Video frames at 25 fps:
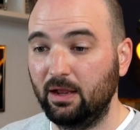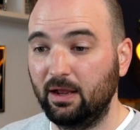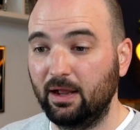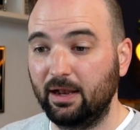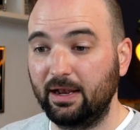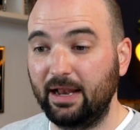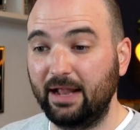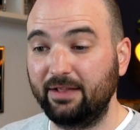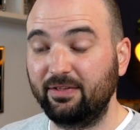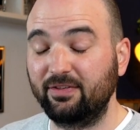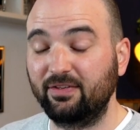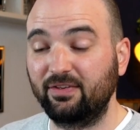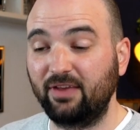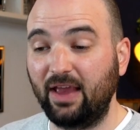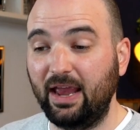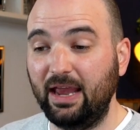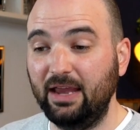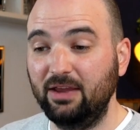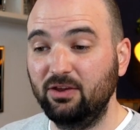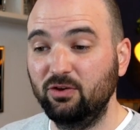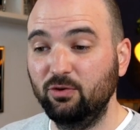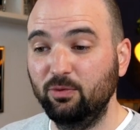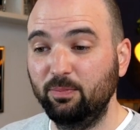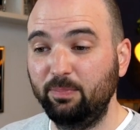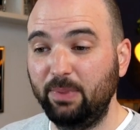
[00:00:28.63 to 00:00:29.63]
Let's say
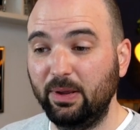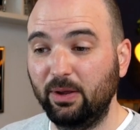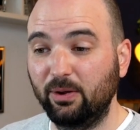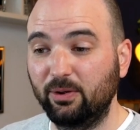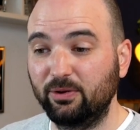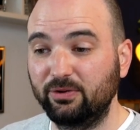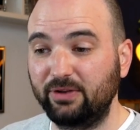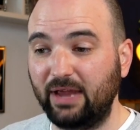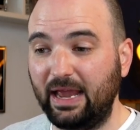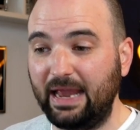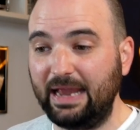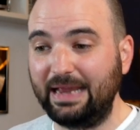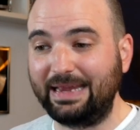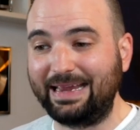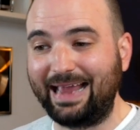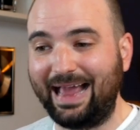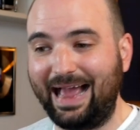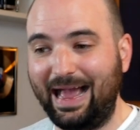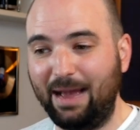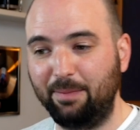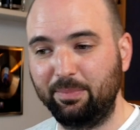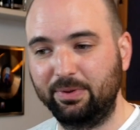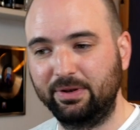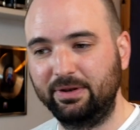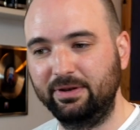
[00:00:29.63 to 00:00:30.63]
you build a
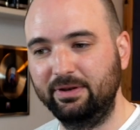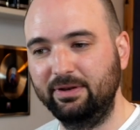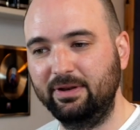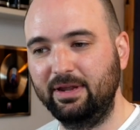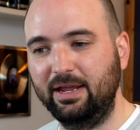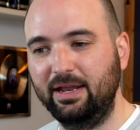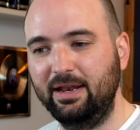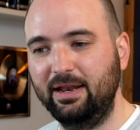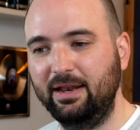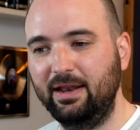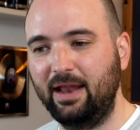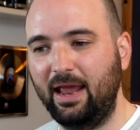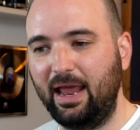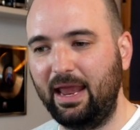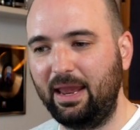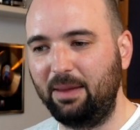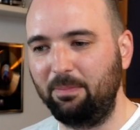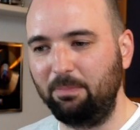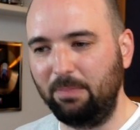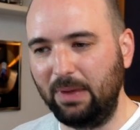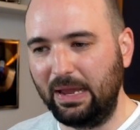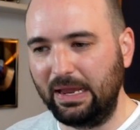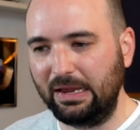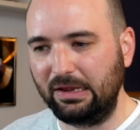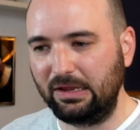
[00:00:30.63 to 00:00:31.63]
cabin in a
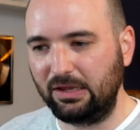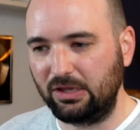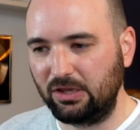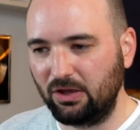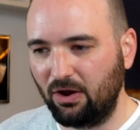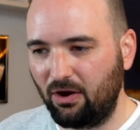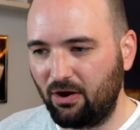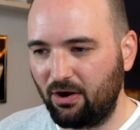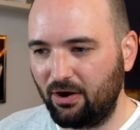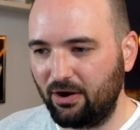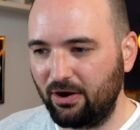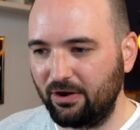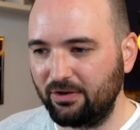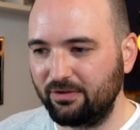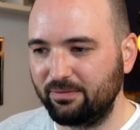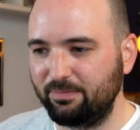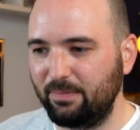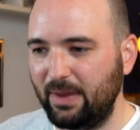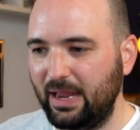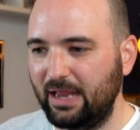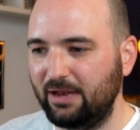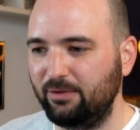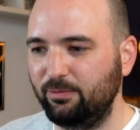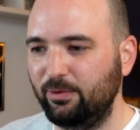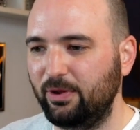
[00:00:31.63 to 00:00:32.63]
big yard
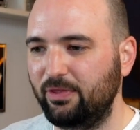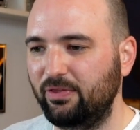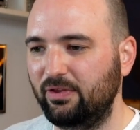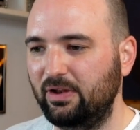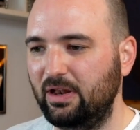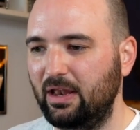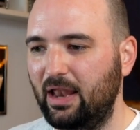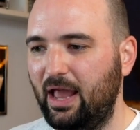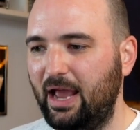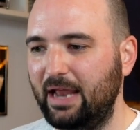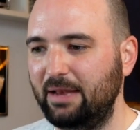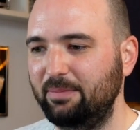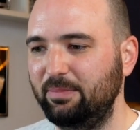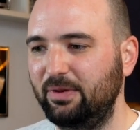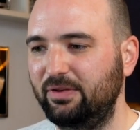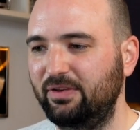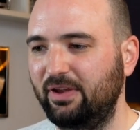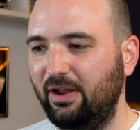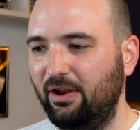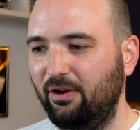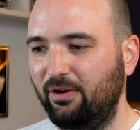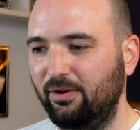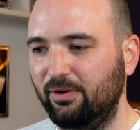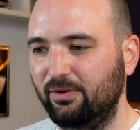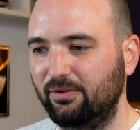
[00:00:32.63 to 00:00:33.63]
made with light
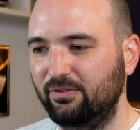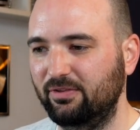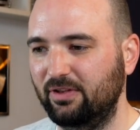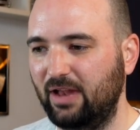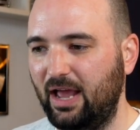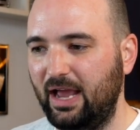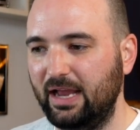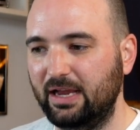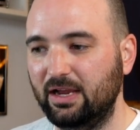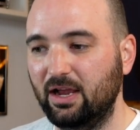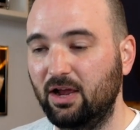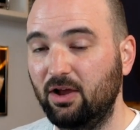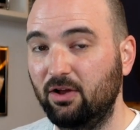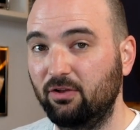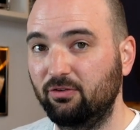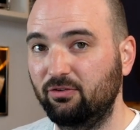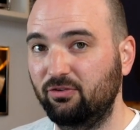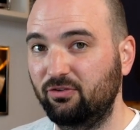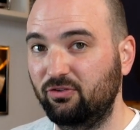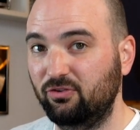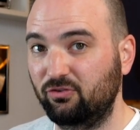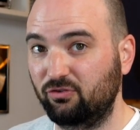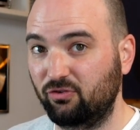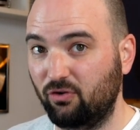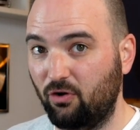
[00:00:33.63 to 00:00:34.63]
materials like
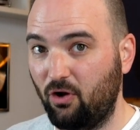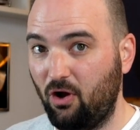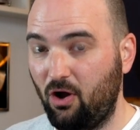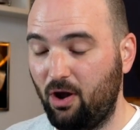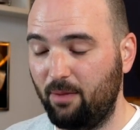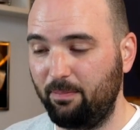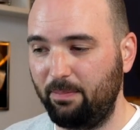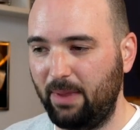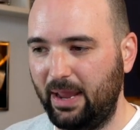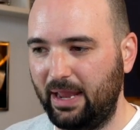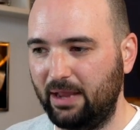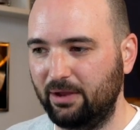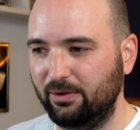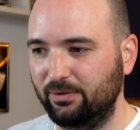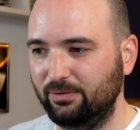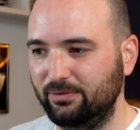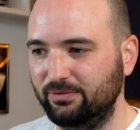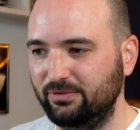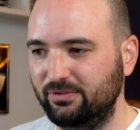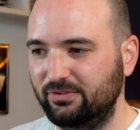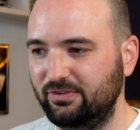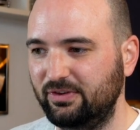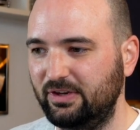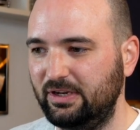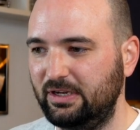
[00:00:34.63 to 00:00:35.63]
straw
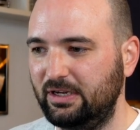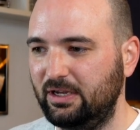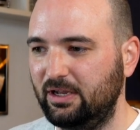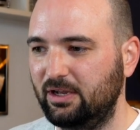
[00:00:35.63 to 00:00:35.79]
bales,